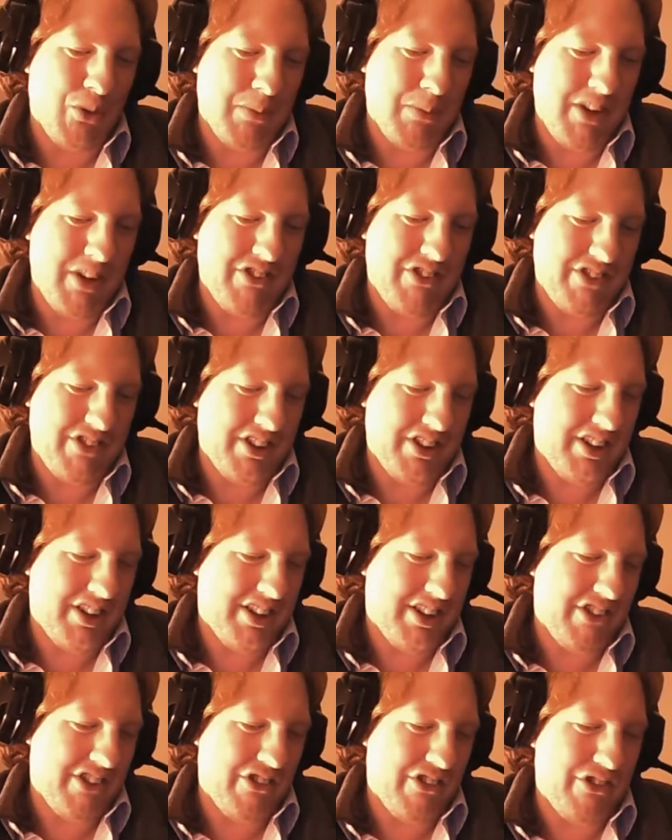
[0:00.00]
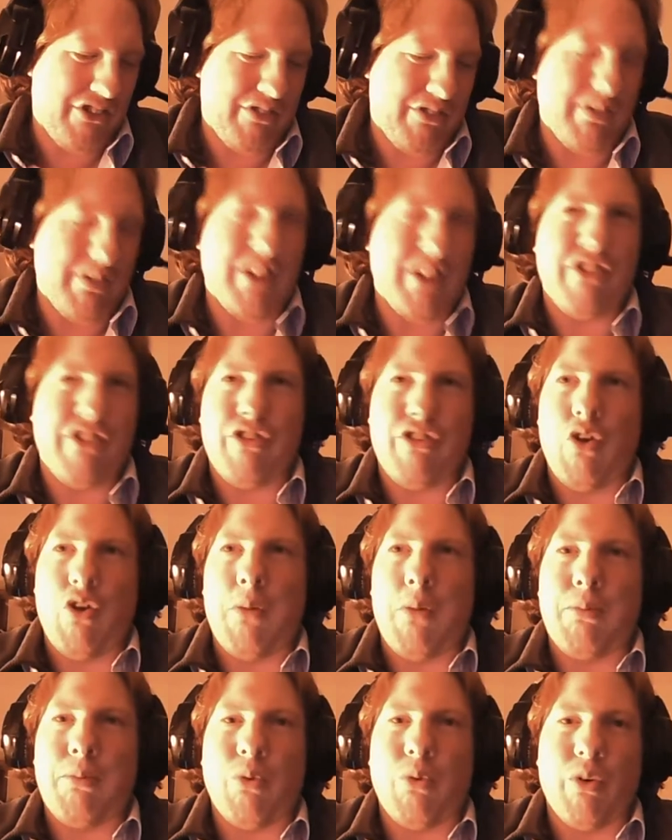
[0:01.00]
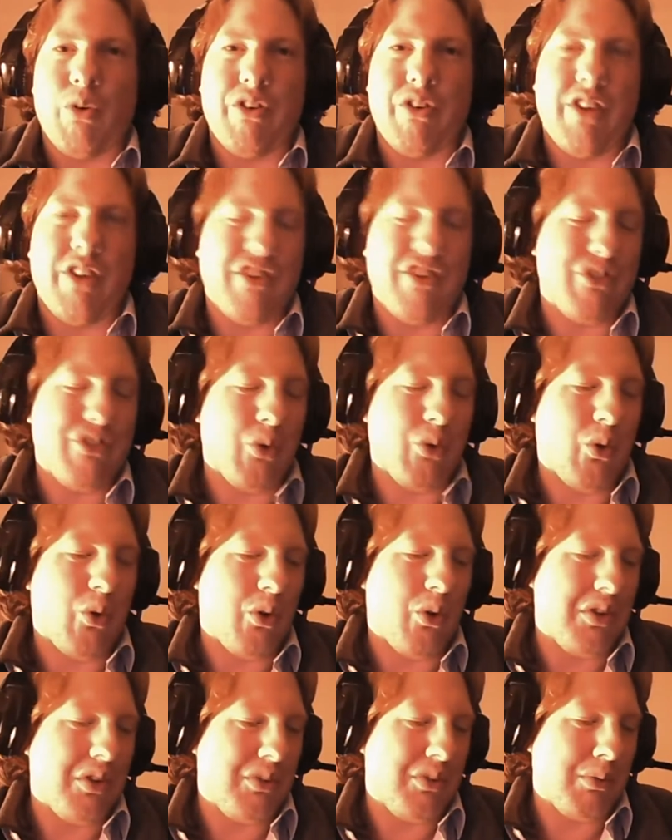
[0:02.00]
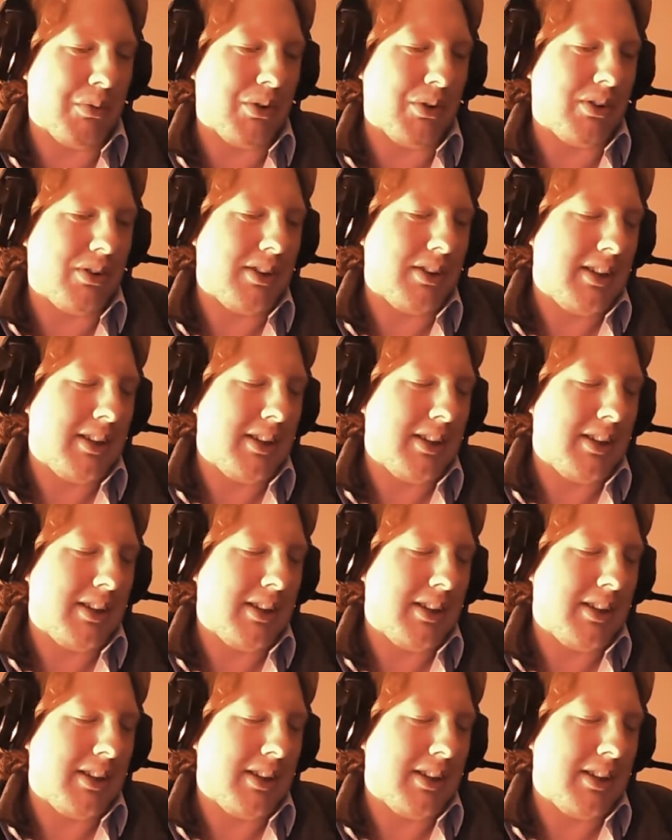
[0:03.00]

it's there's a shop or a store, if you will,